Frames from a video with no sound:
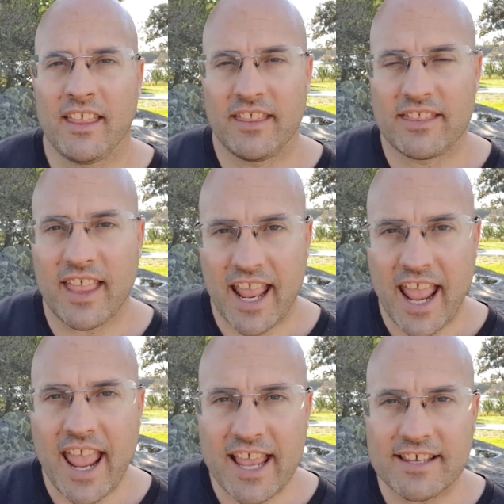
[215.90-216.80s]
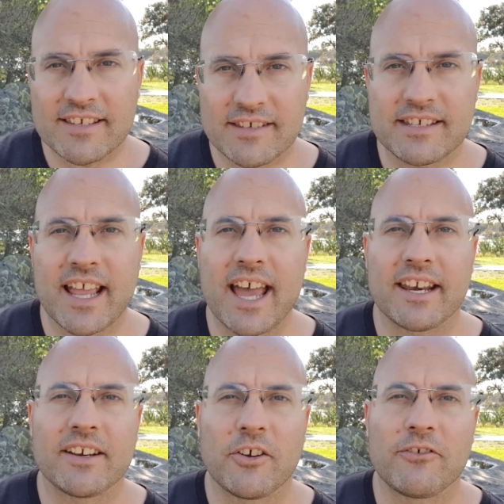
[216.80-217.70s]
that has
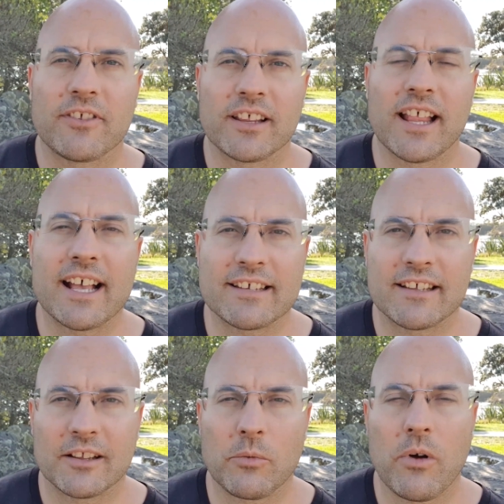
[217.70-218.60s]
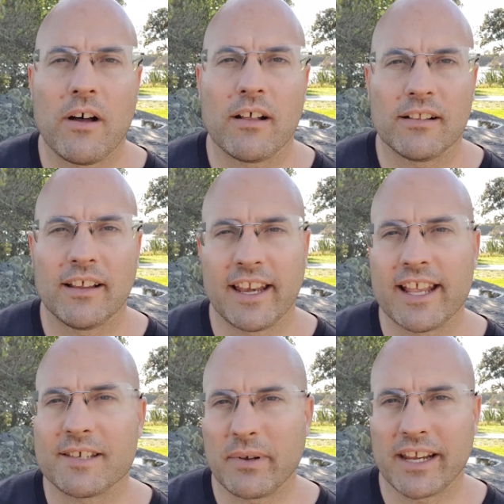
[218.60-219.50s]
started over the last little while and
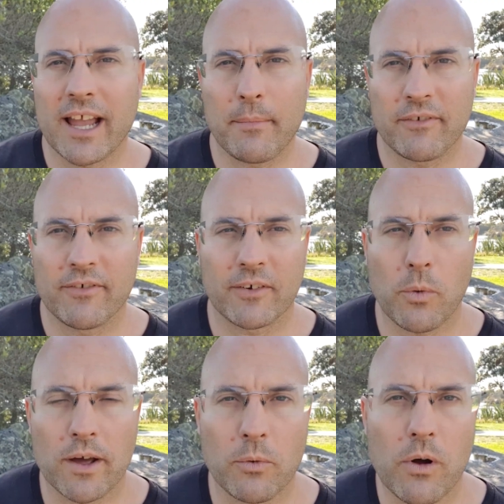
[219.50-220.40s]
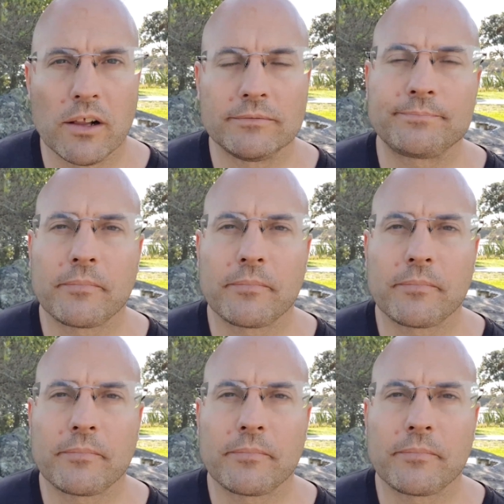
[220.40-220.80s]
has been coming for quite a while.